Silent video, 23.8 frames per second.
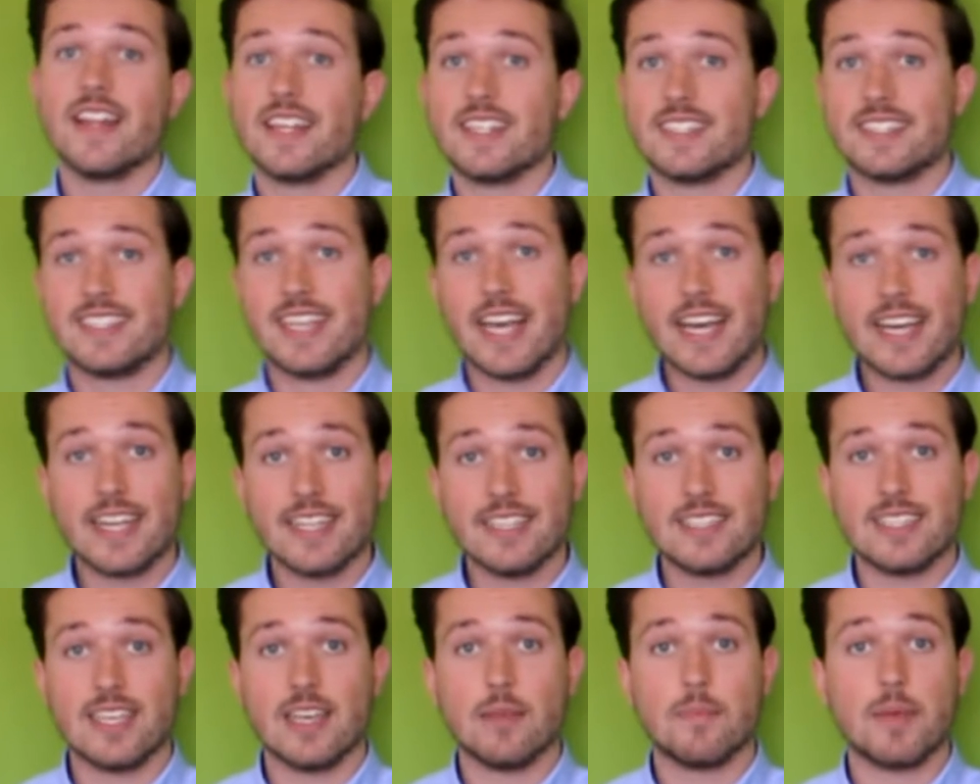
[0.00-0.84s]
The
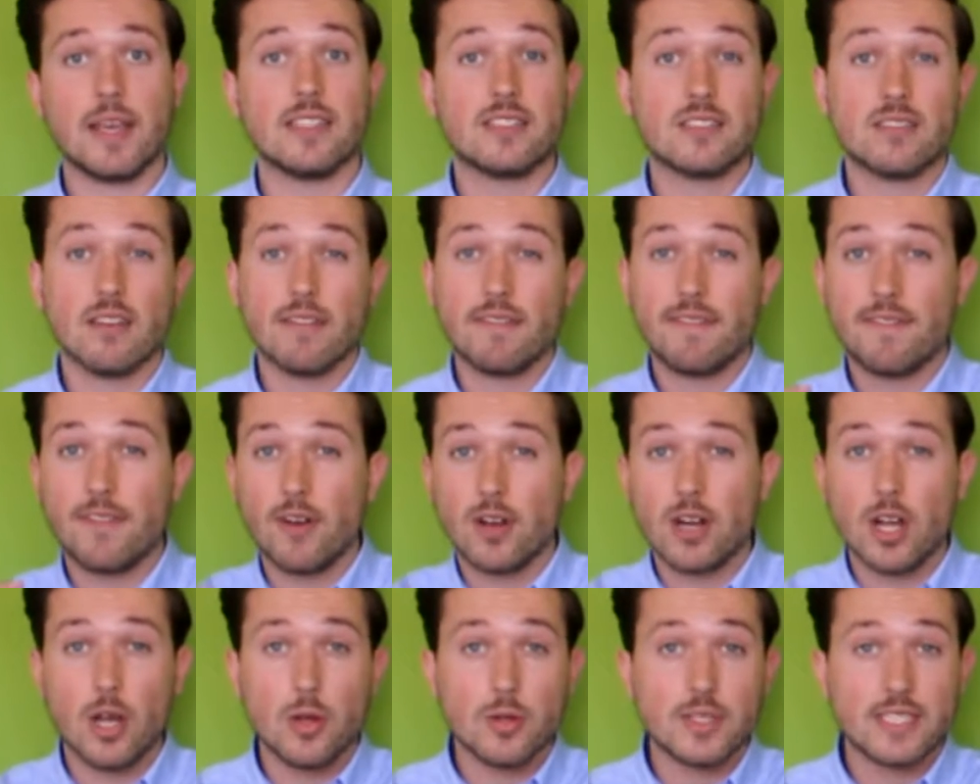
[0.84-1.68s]
second tip is to
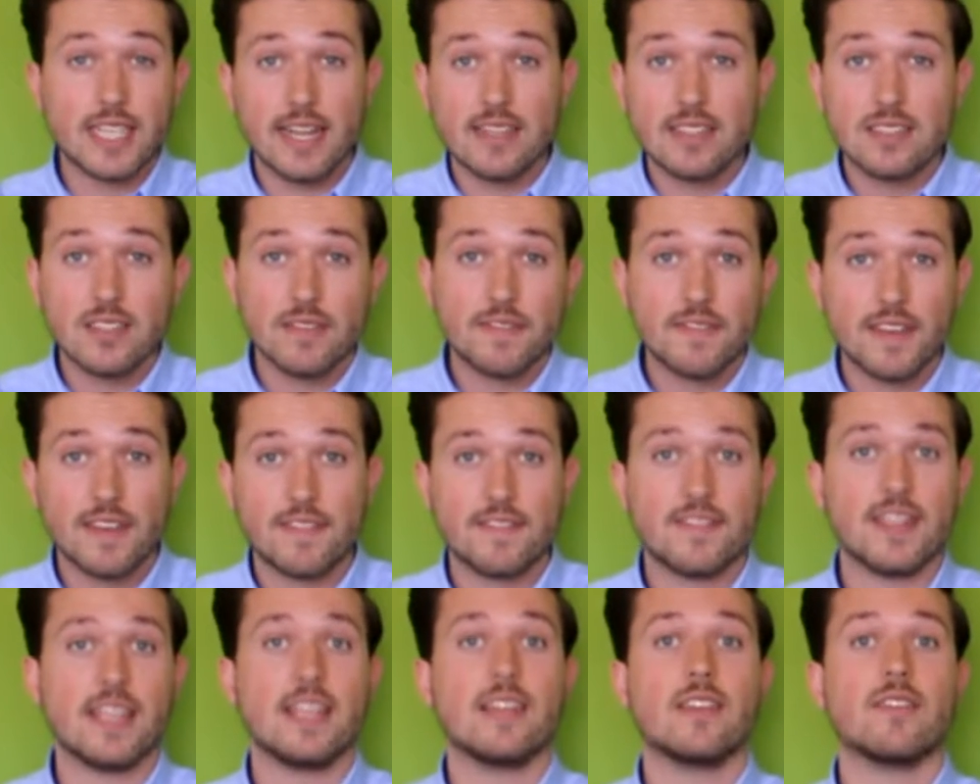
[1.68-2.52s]
follow 10 to
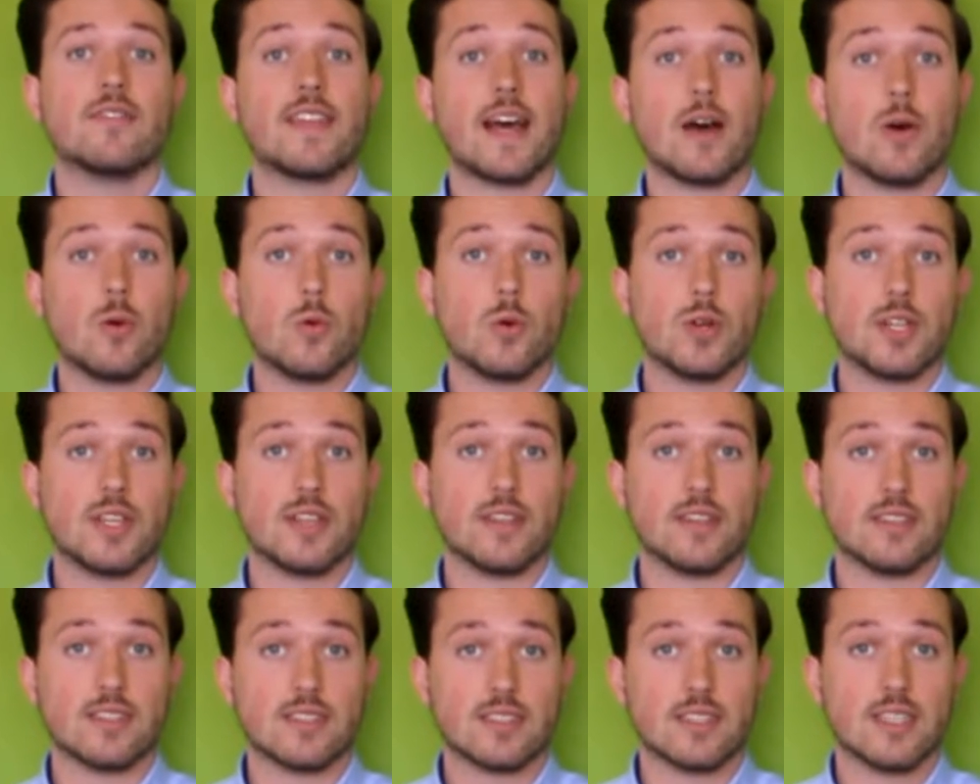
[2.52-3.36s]
15 of that
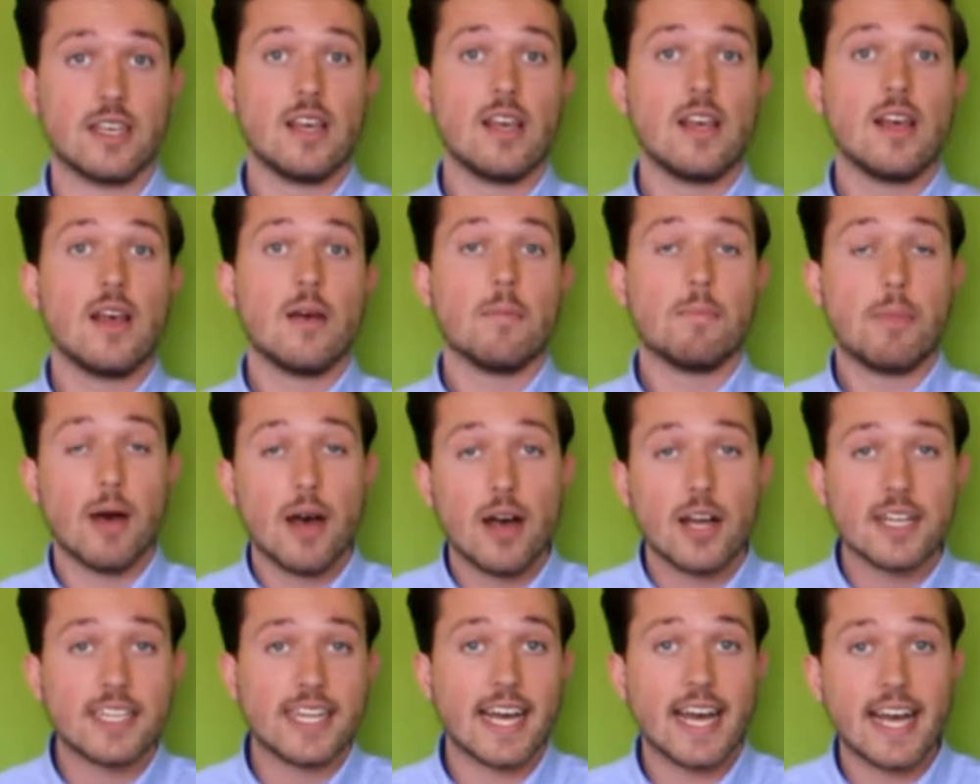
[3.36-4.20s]
audience
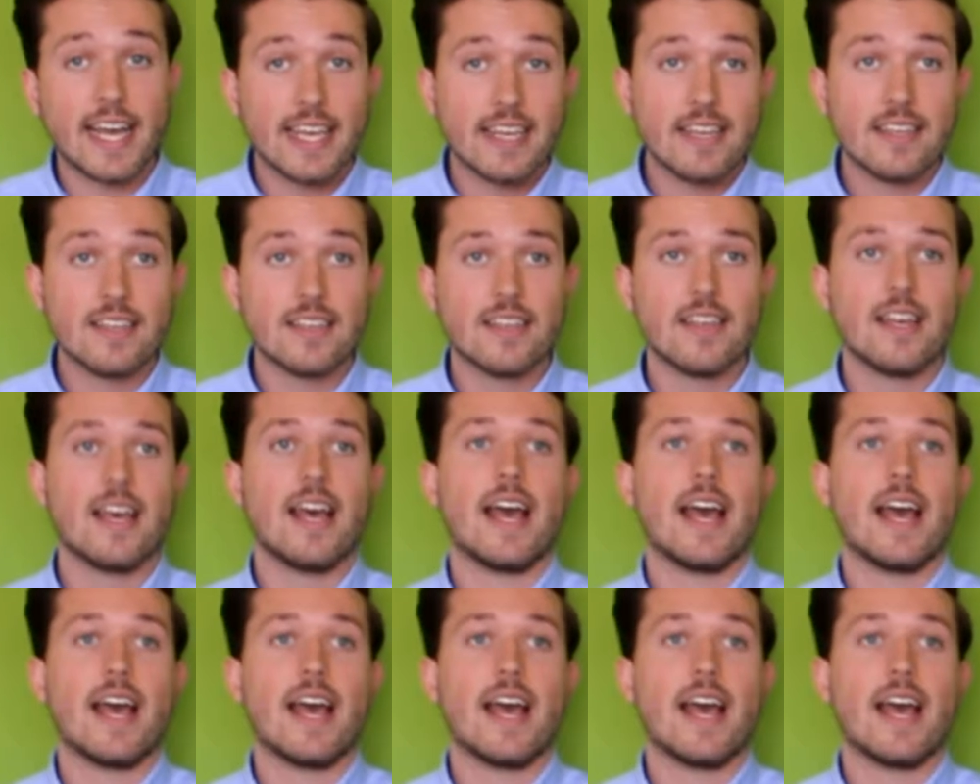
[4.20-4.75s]
per day.